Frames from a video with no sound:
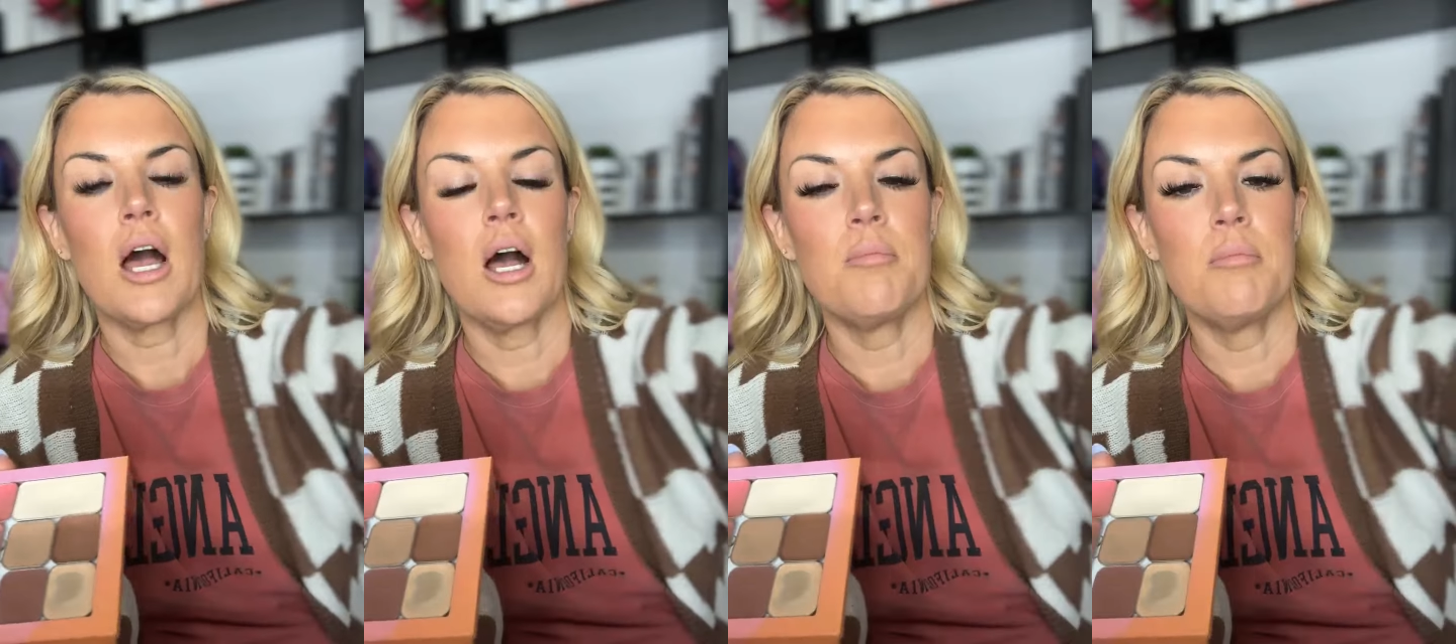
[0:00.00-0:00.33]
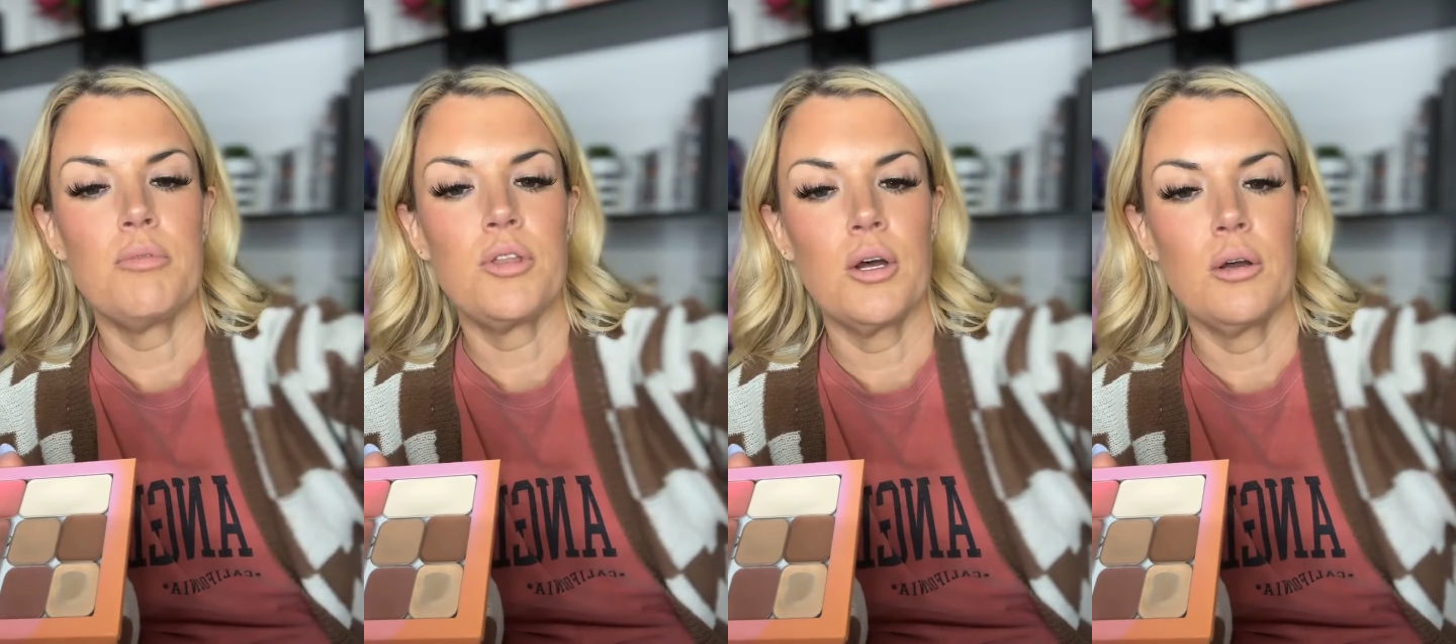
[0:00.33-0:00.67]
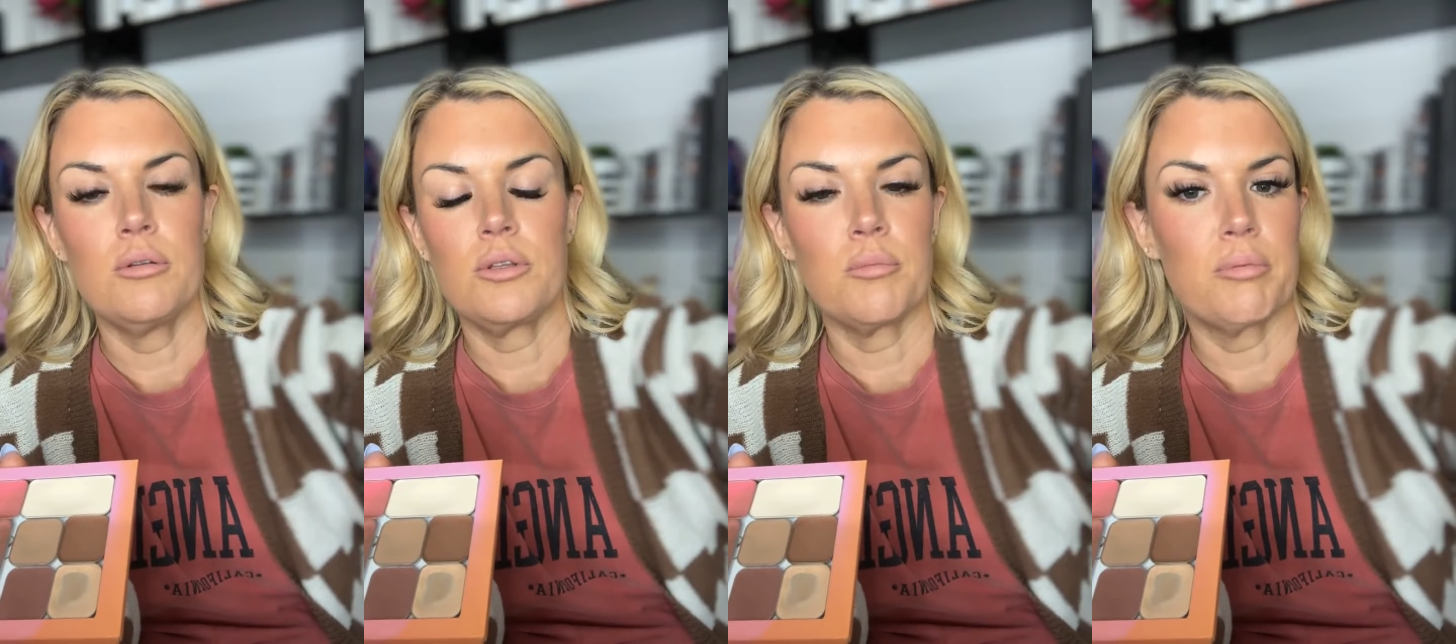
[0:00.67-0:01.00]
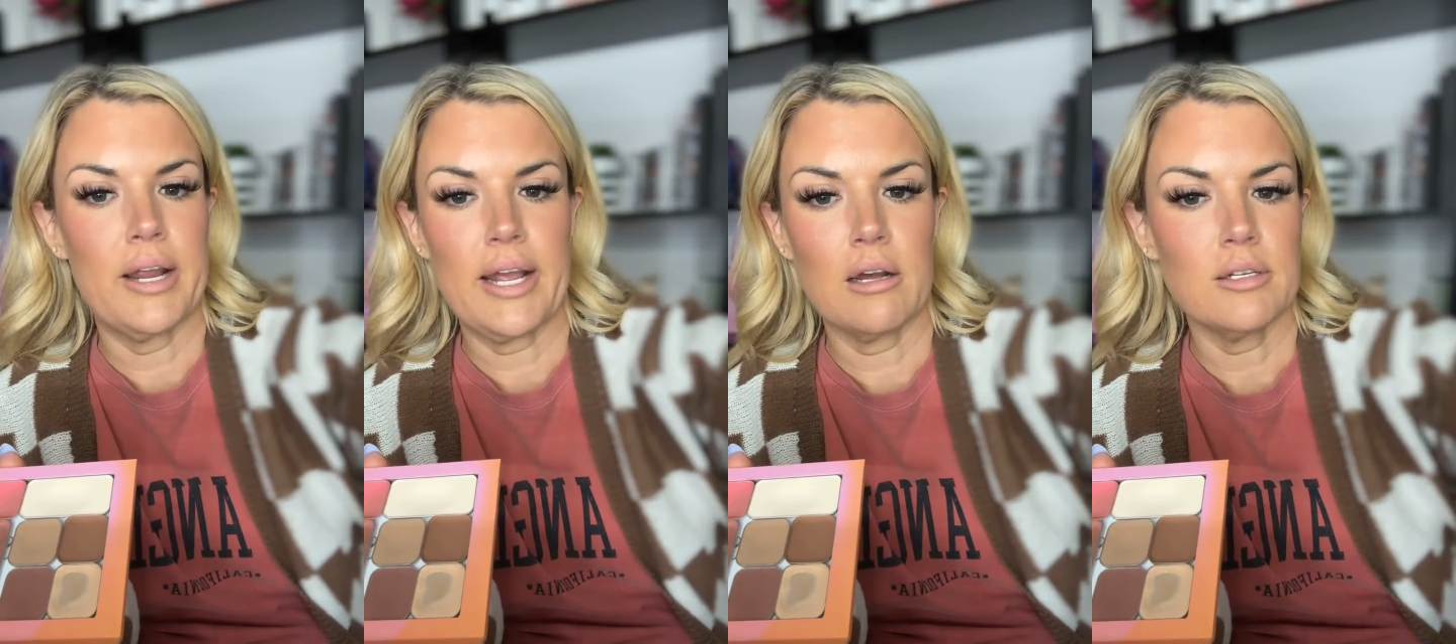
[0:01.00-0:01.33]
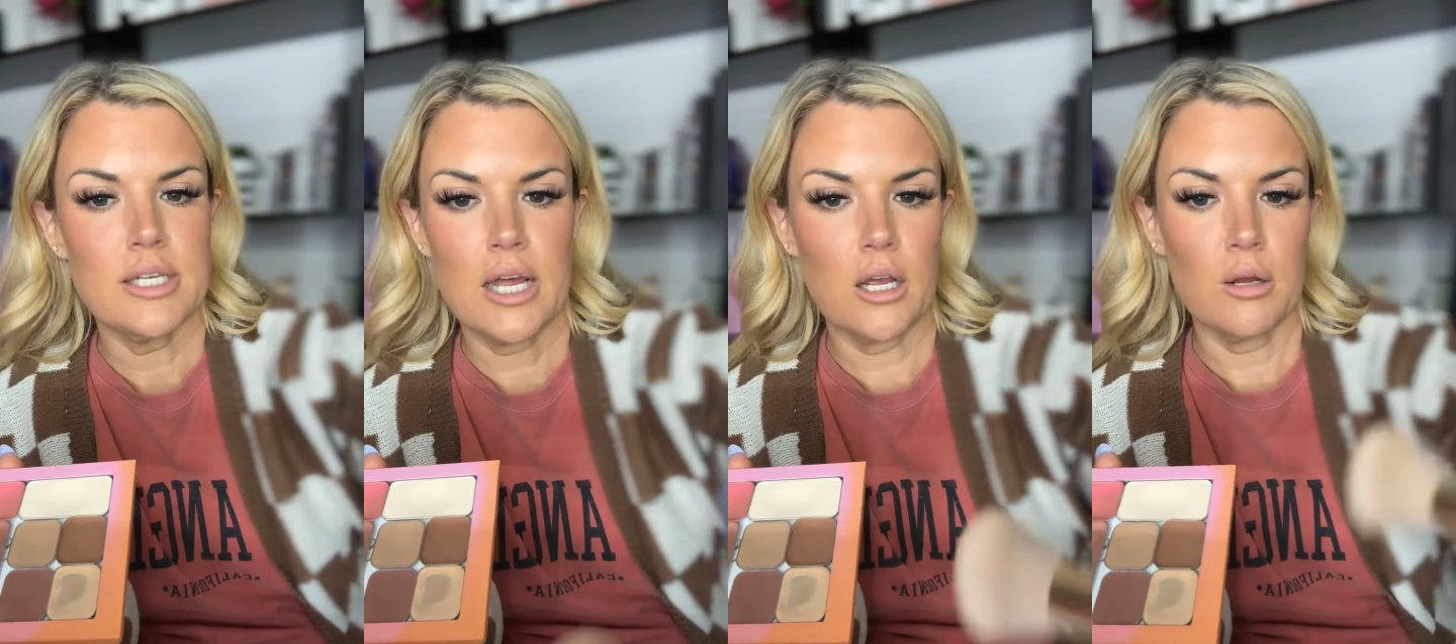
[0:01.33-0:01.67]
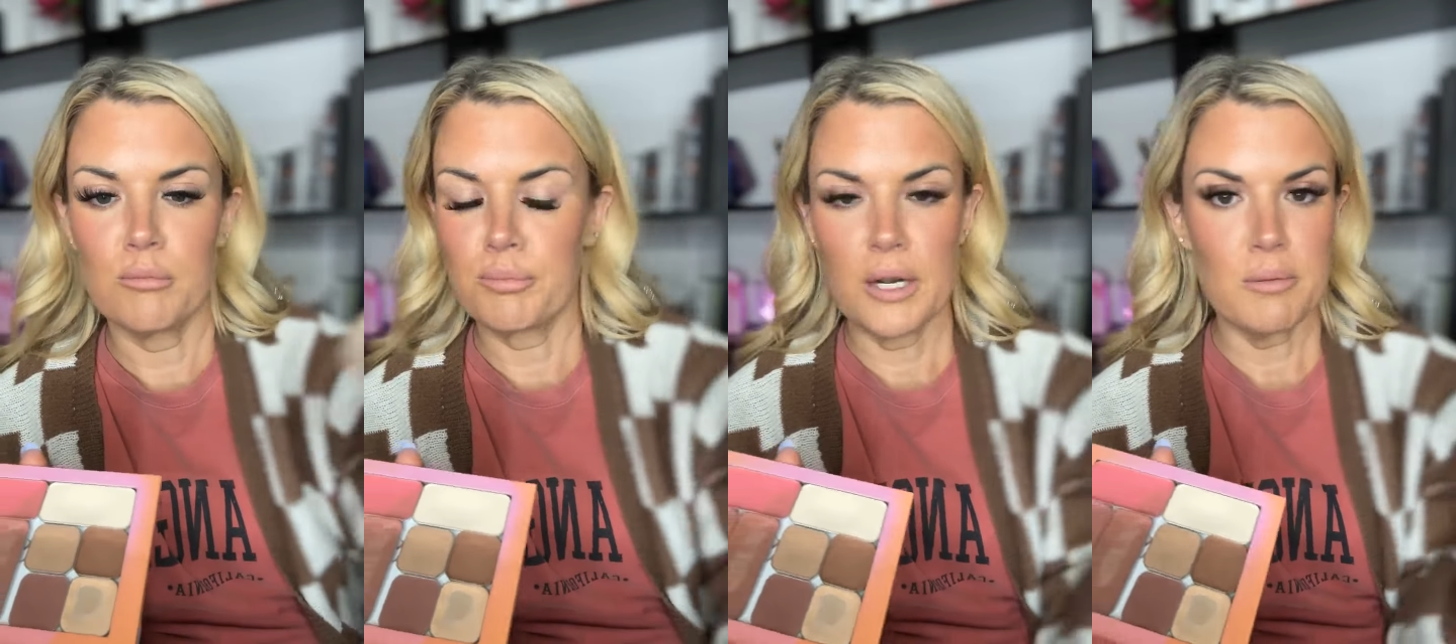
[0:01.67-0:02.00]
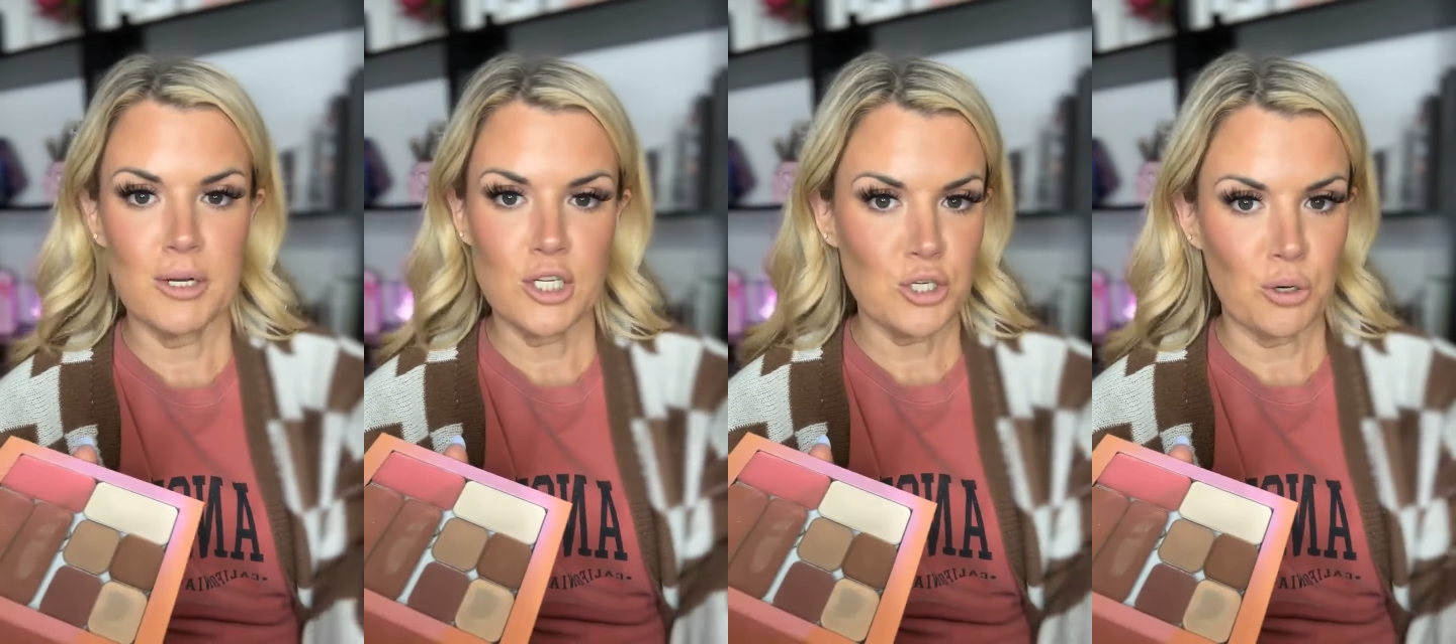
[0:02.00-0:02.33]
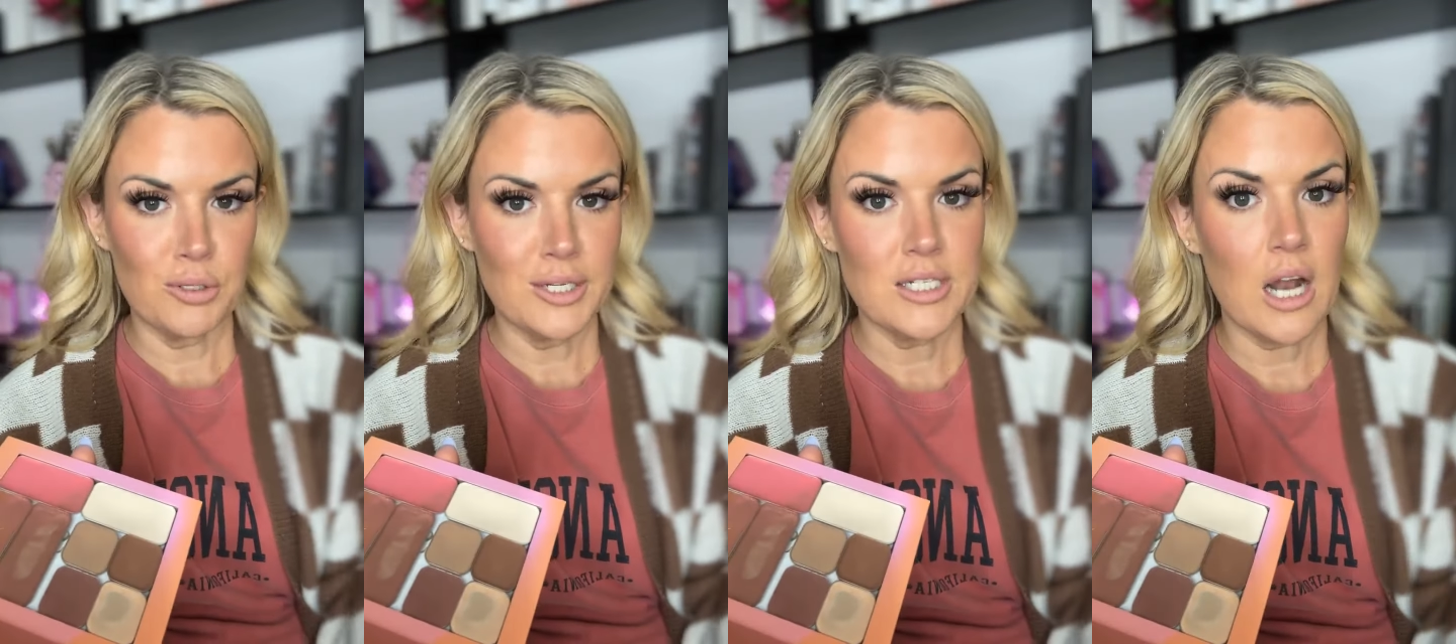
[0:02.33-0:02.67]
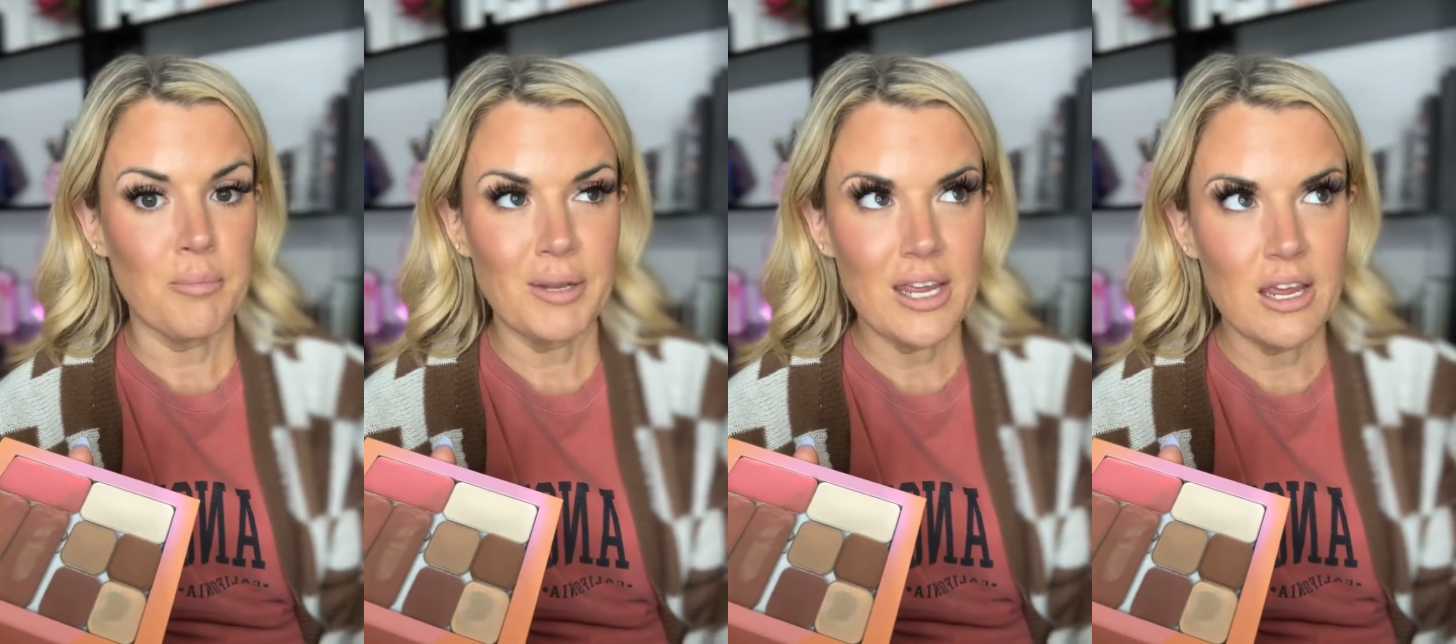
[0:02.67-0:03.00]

the breakouts, like, pretty much totally stopped.